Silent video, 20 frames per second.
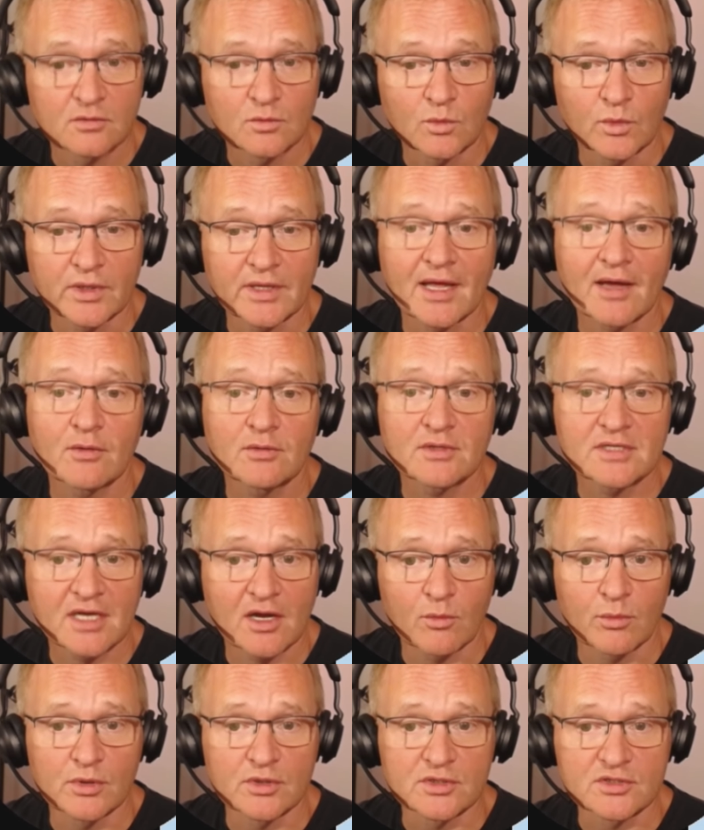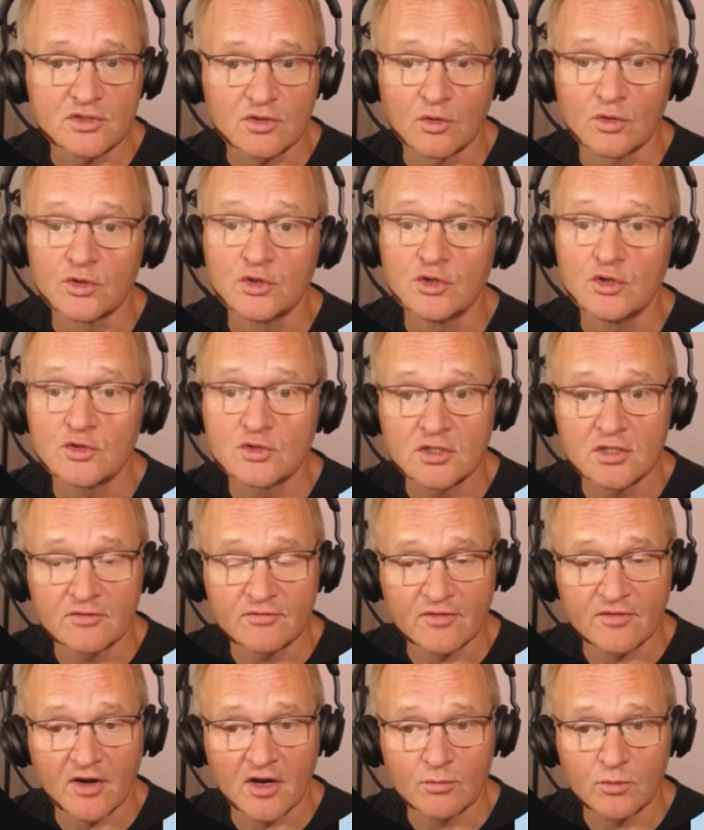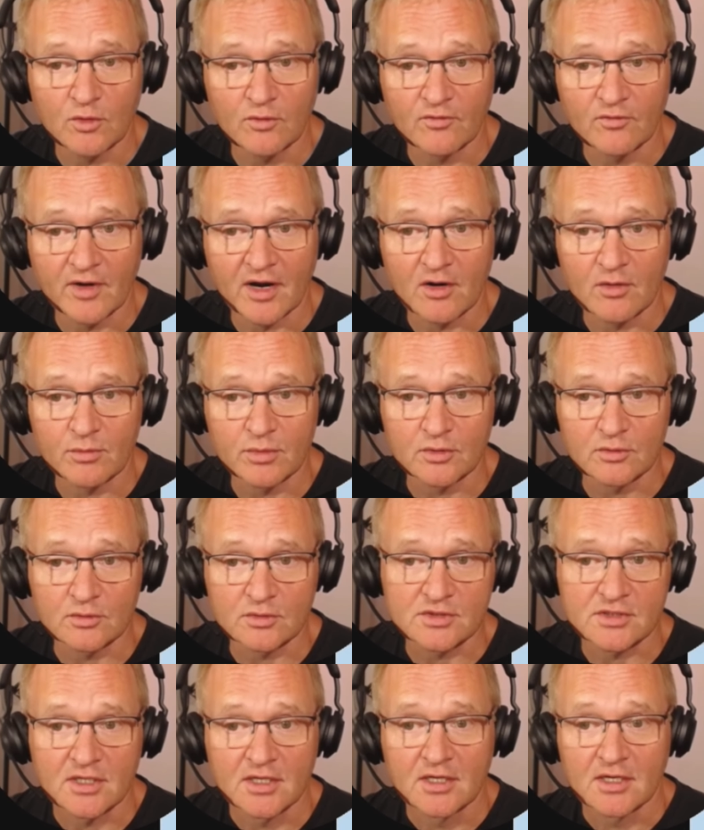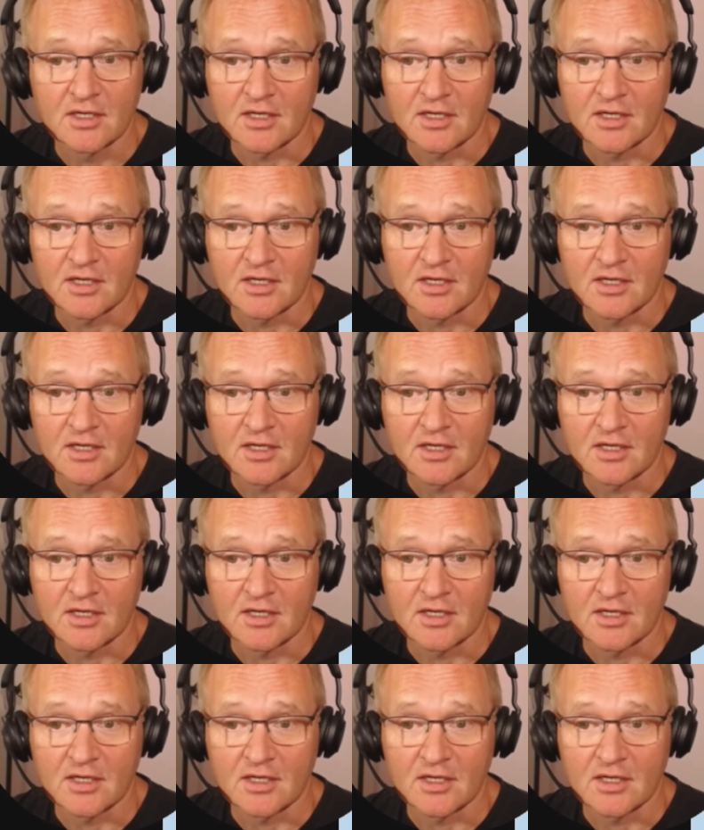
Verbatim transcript: Without helpers or user definable variables,